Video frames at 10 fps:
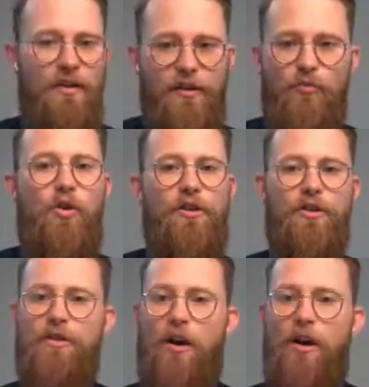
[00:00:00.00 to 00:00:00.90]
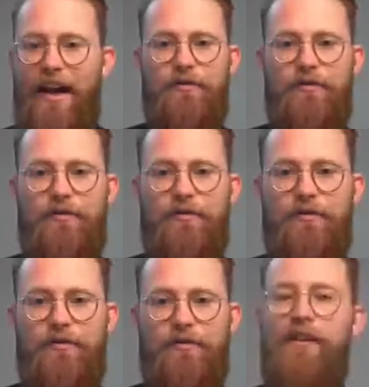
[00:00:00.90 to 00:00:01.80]
walk your dog every day.
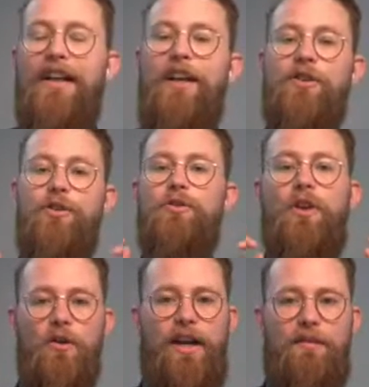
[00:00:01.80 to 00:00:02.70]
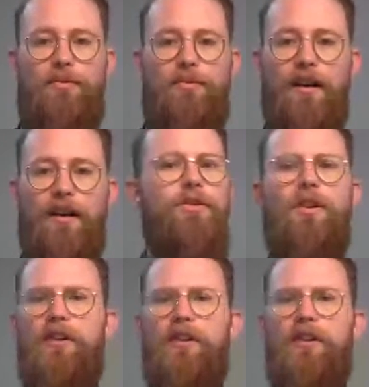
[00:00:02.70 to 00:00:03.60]
You know that park. You
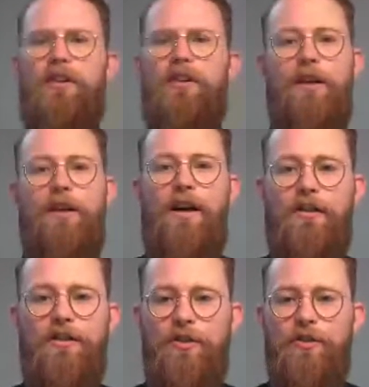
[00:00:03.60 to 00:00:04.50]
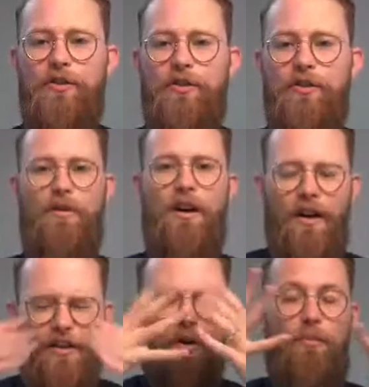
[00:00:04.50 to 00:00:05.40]
know that park really well. You know where you are.
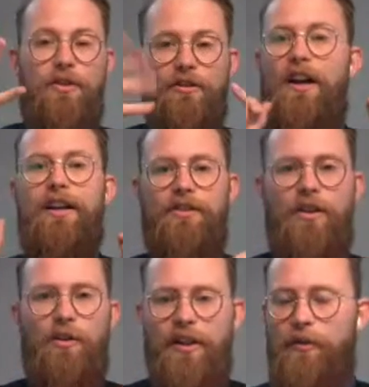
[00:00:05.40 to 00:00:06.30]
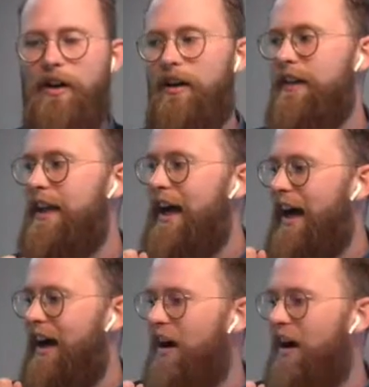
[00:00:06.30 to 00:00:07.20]
You open your eyes. You know where you are.
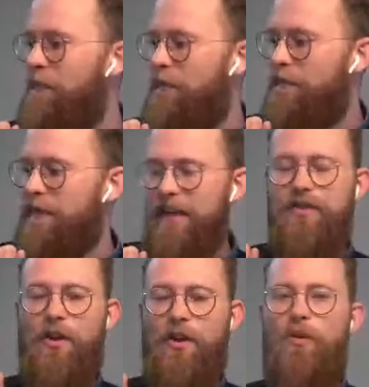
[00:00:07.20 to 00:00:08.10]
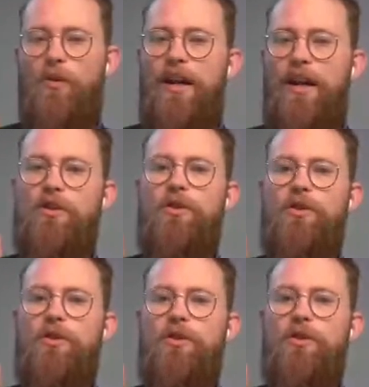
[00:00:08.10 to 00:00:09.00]
So you
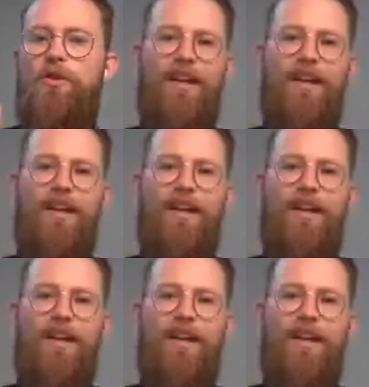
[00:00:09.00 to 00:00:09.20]
need to